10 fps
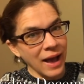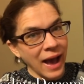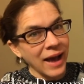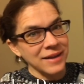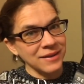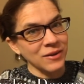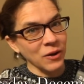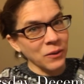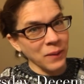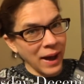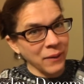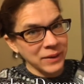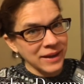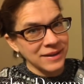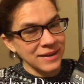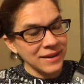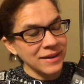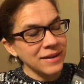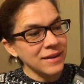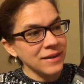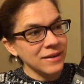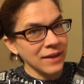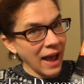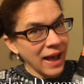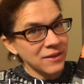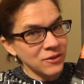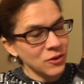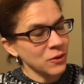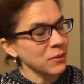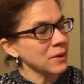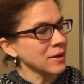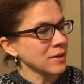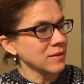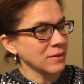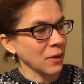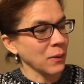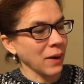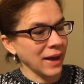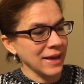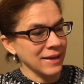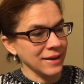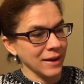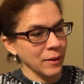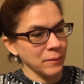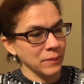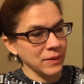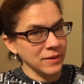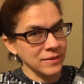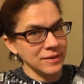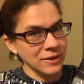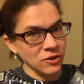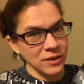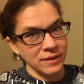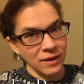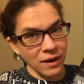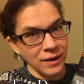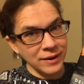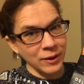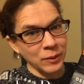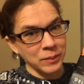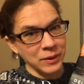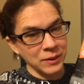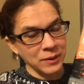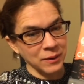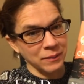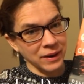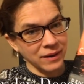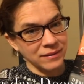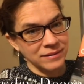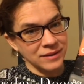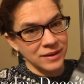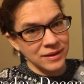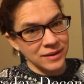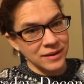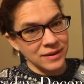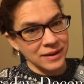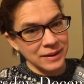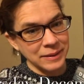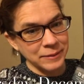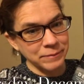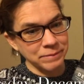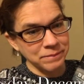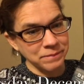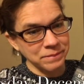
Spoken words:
had to know how it ended. Had to. So I ended up ditching the audiobook around 9